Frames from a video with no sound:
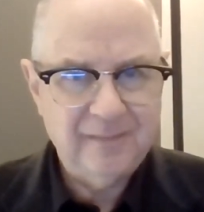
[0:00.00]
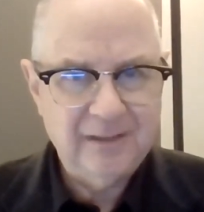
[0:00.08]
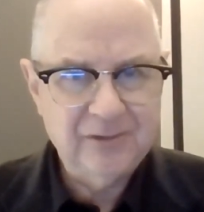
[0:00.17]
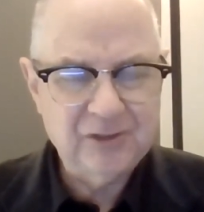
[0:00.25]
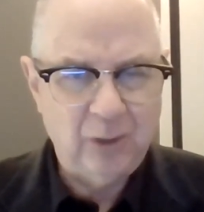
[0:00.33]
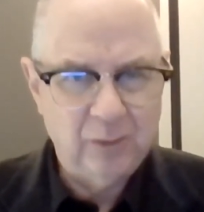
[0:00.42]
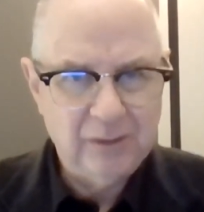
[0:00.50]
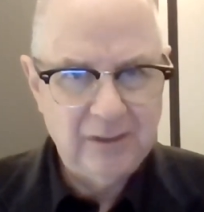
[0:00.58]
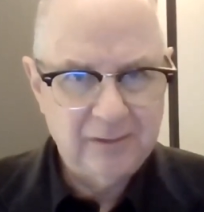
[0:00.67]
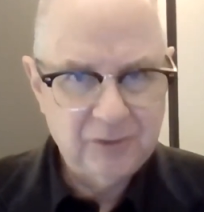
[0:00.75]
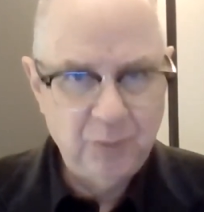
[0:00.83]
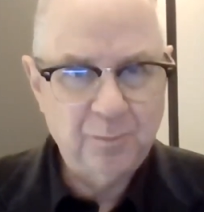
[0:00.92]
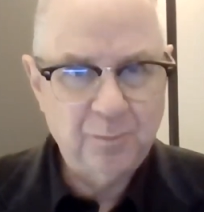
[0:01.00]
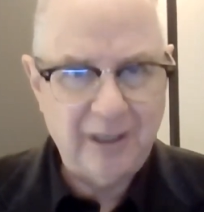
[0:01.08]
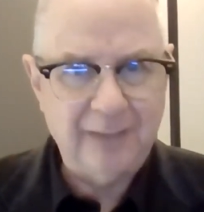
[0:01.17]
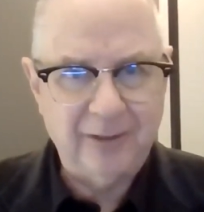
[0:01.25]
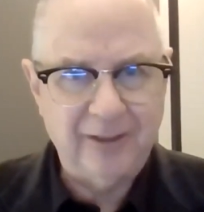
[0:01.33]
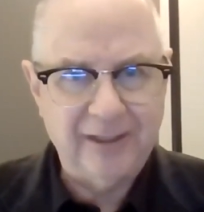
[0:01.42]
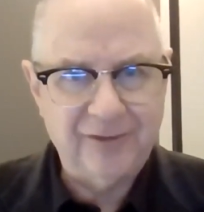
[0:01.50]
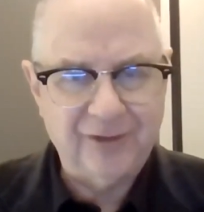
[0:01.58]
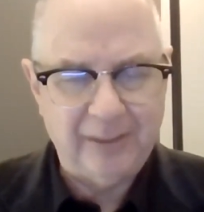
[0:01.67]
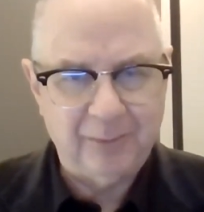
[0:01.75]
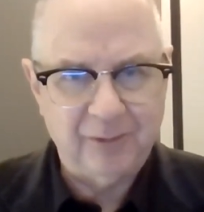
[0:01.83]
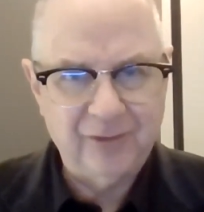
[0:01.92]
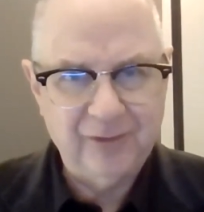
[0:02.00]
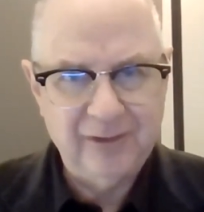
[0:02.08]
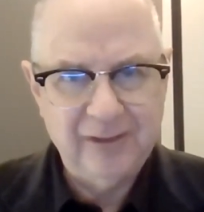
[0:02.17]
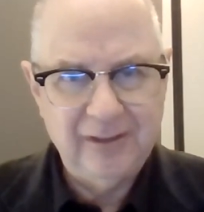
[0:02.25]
So 2 primary examples